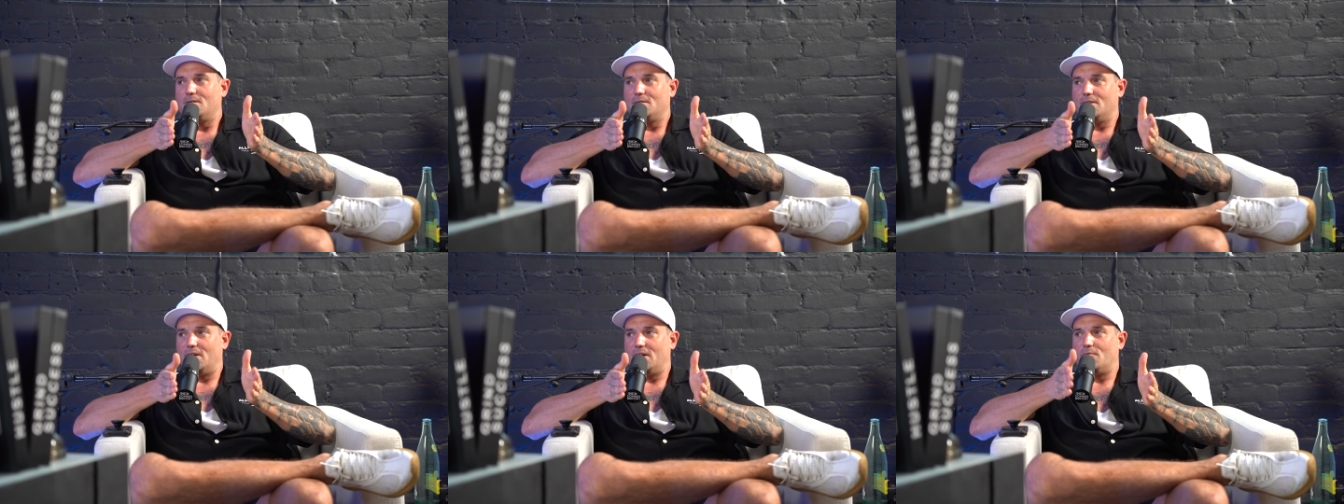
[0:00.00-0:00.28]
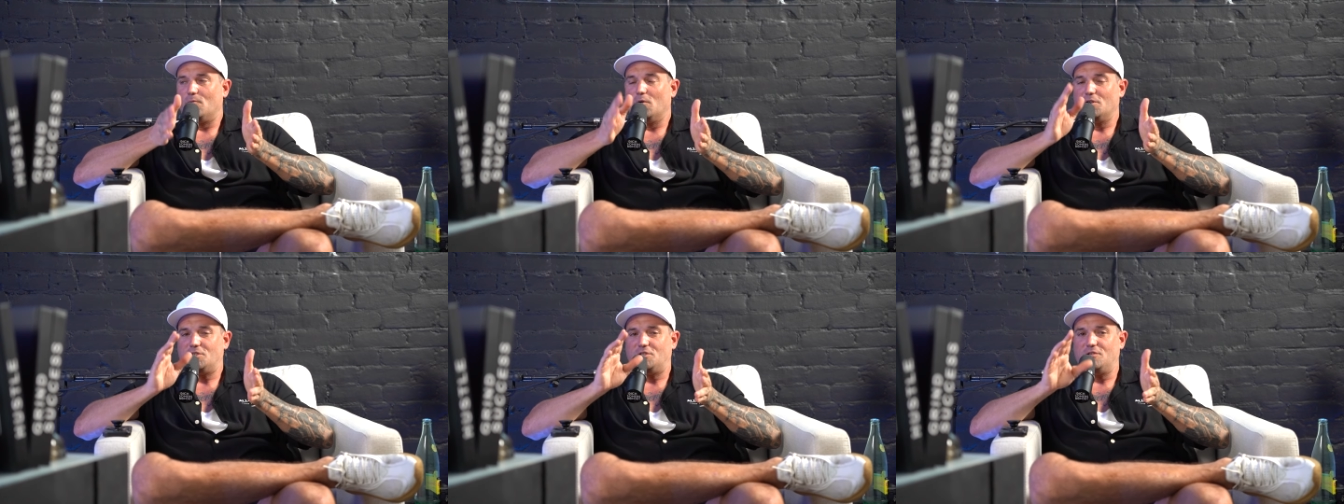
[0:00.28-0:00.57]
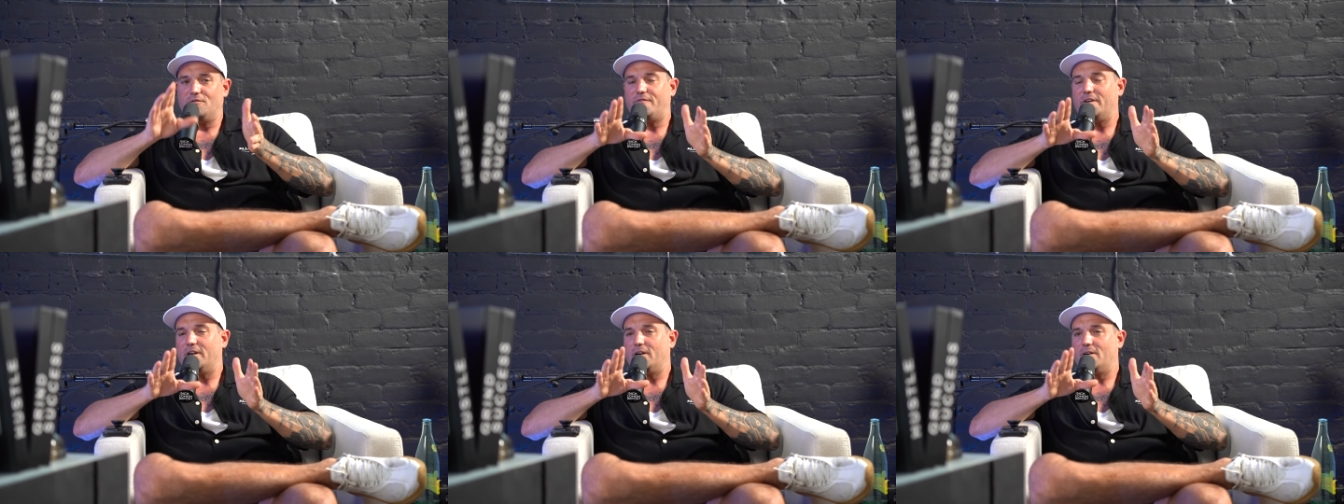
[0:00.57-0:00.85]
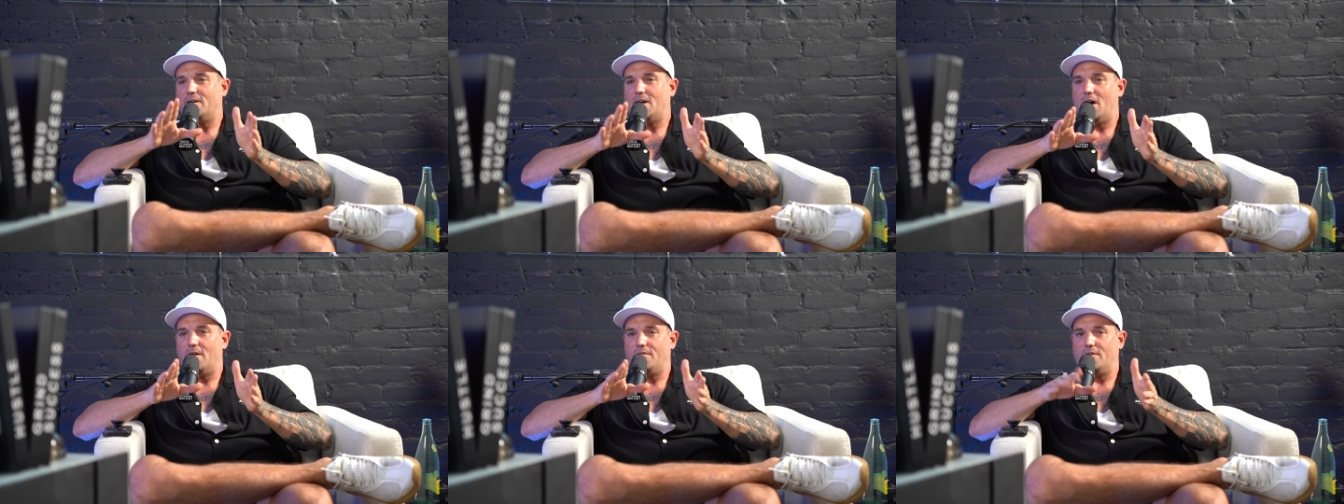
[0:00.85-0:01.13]
Like once you
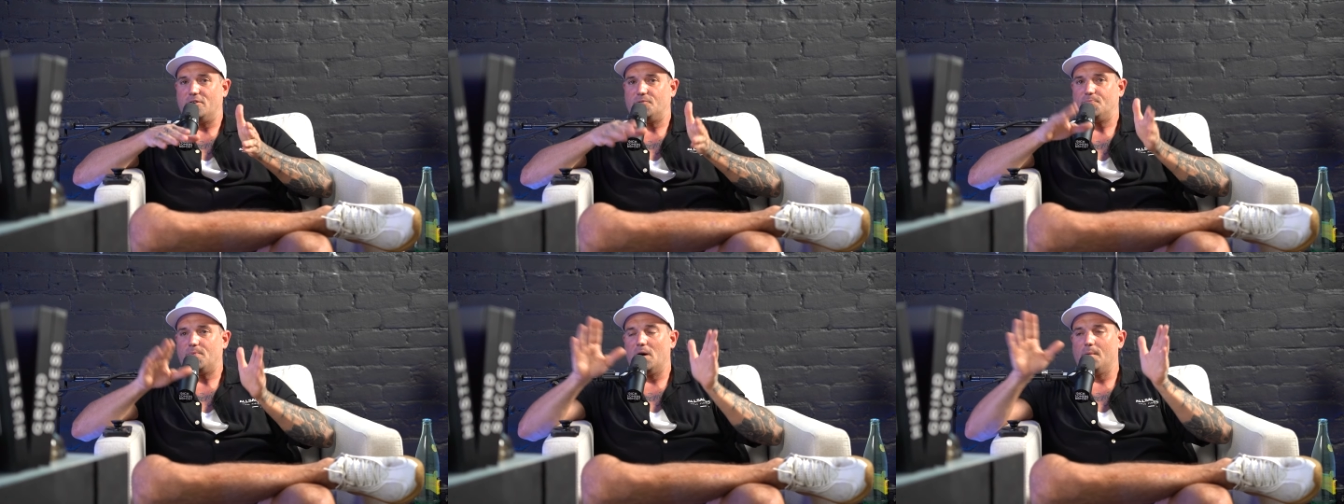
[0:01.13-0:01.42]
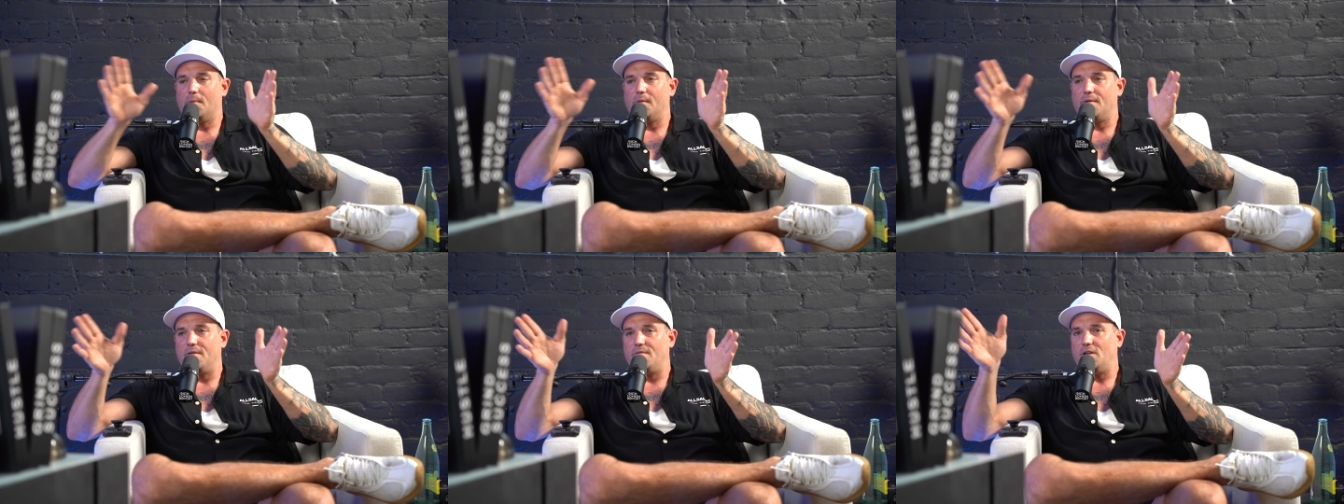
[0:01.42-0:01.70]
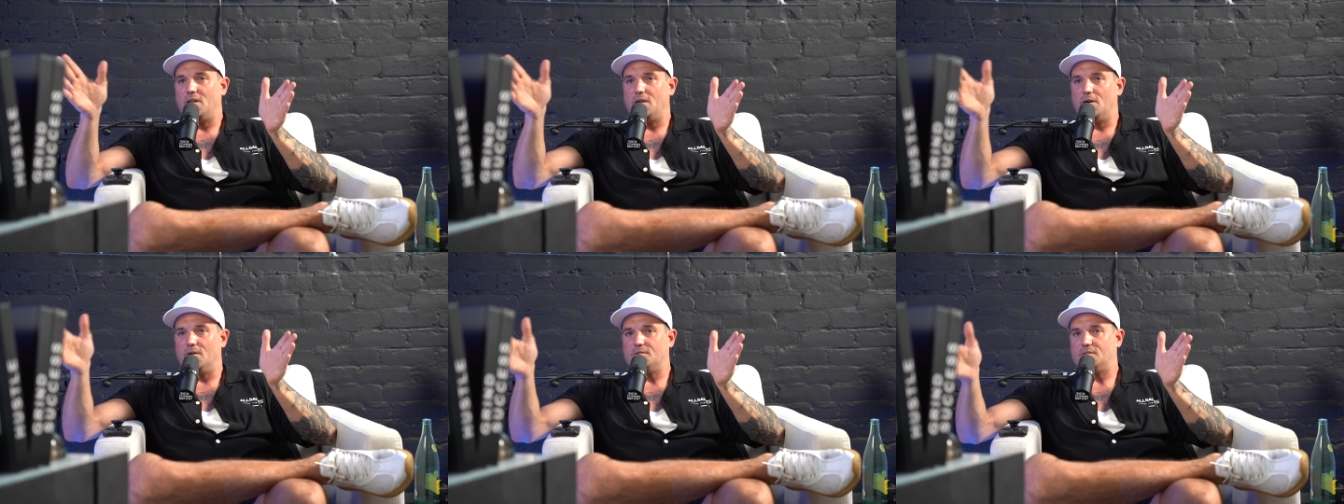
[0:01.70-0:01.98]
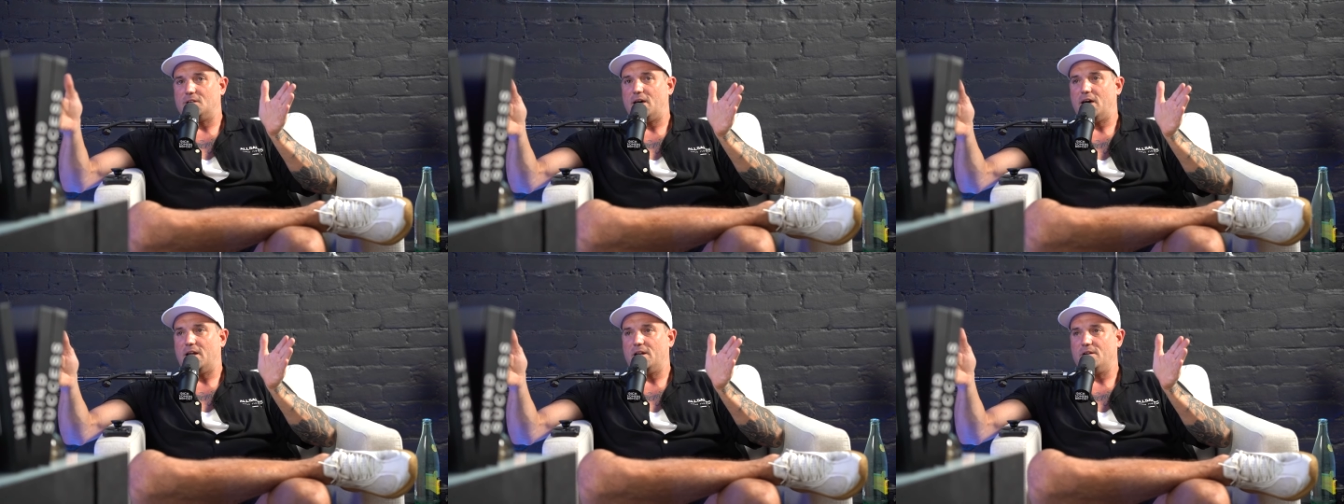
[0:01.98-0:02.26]
figure it out, and there's probably videos
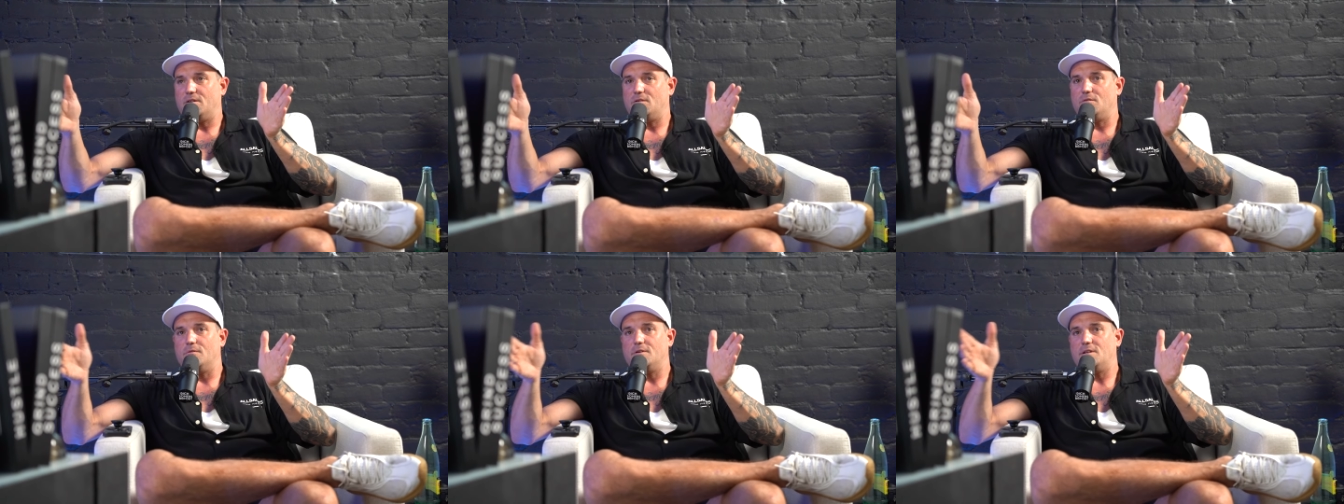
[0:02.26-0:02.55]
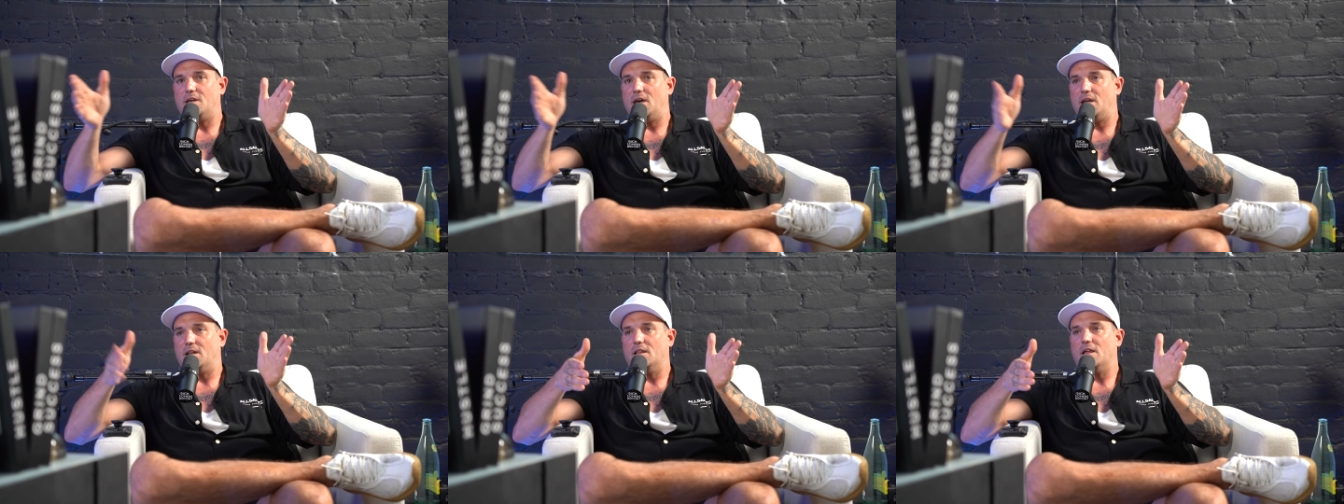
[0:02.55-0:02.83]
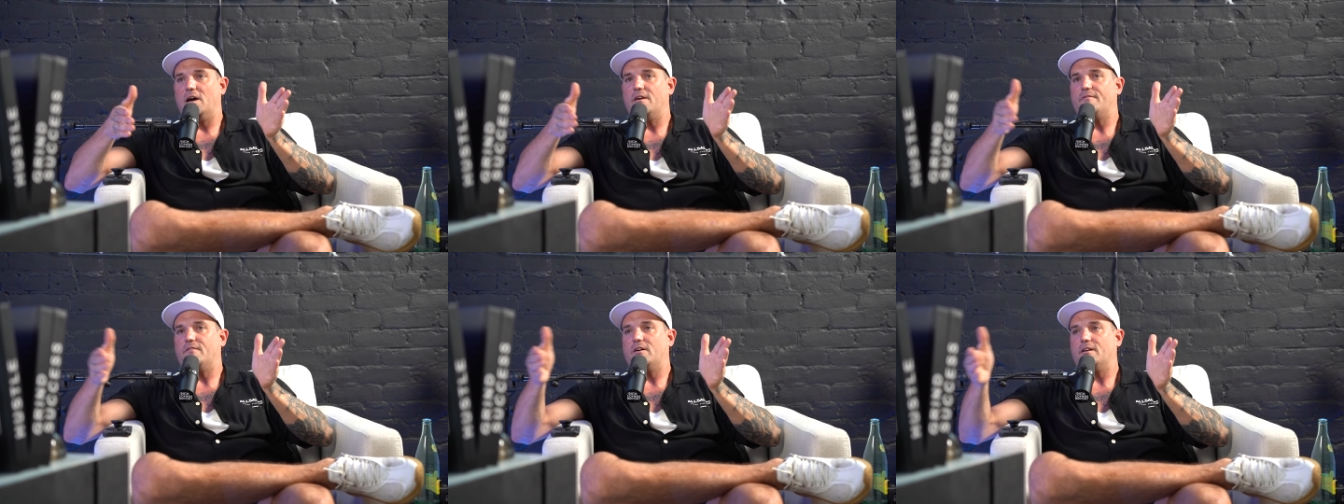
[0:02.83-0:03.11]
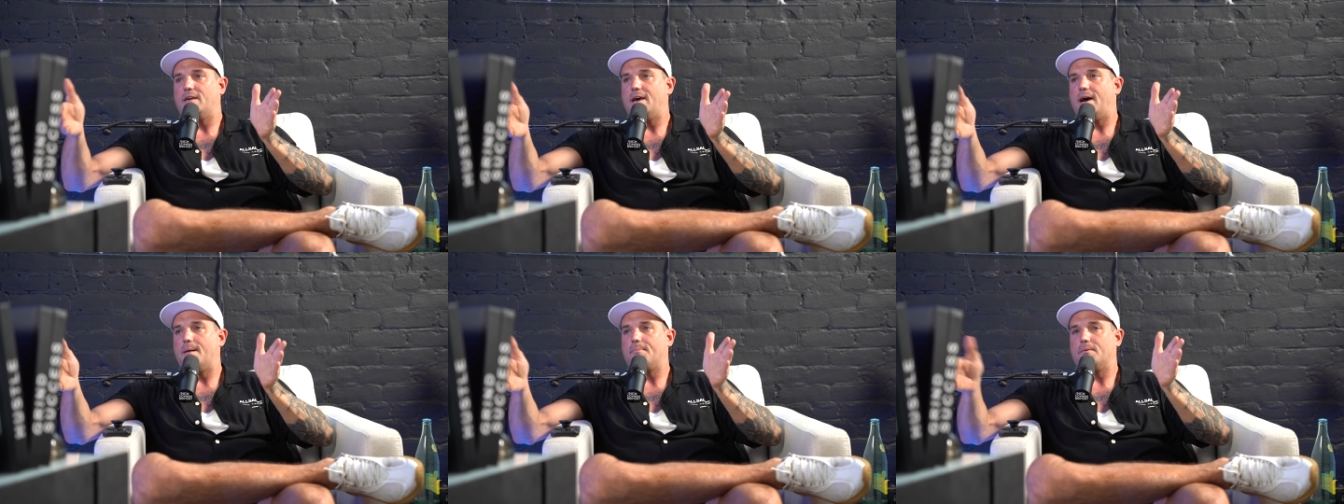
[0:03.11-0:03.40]
on how to do a day in a life
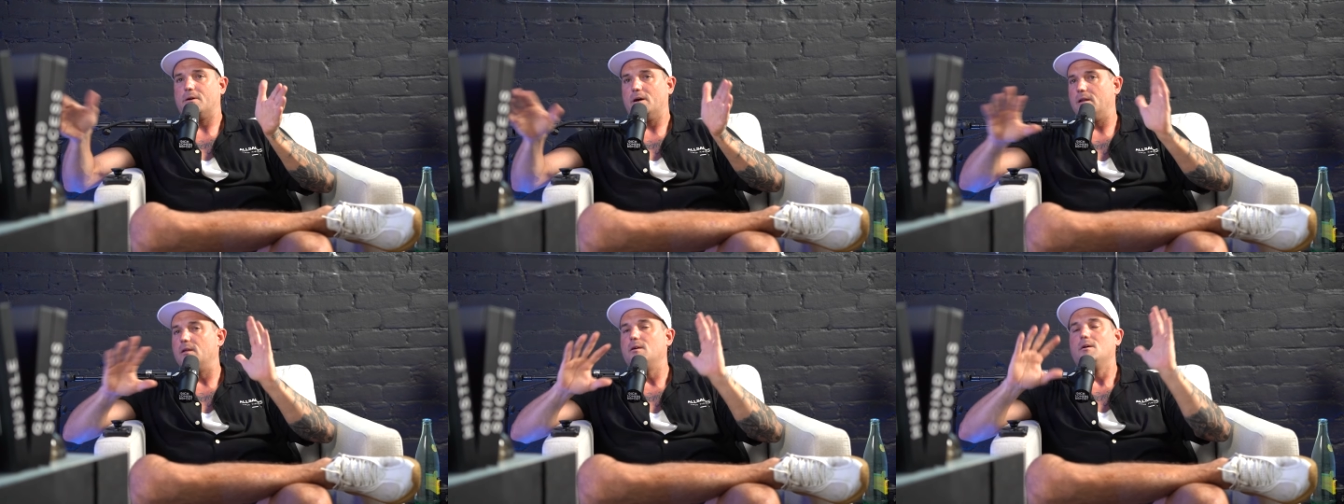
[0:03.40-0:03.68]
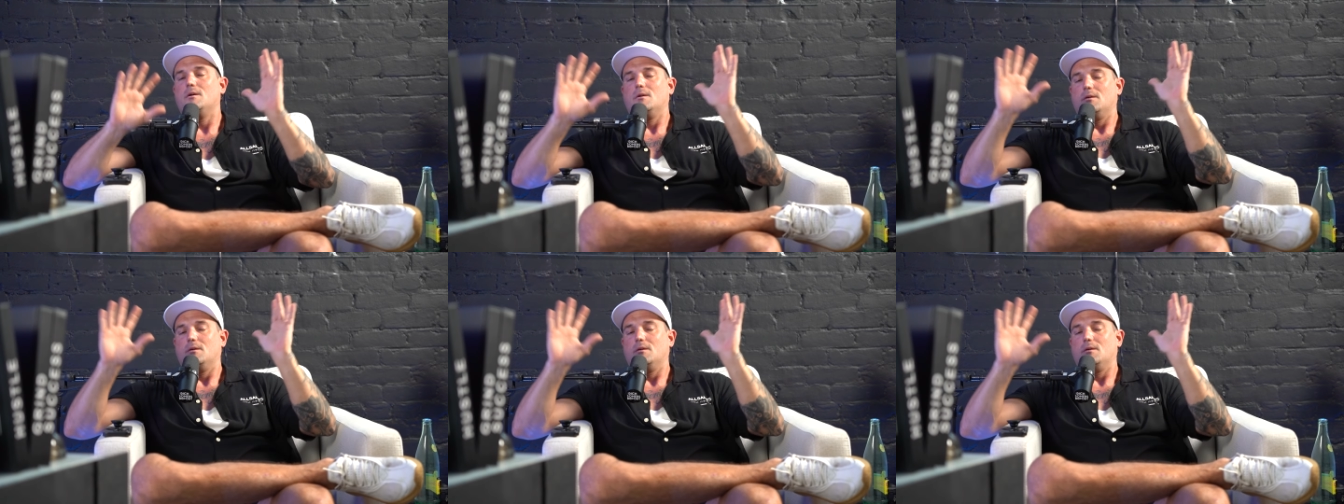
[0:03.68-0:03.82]
on CapCut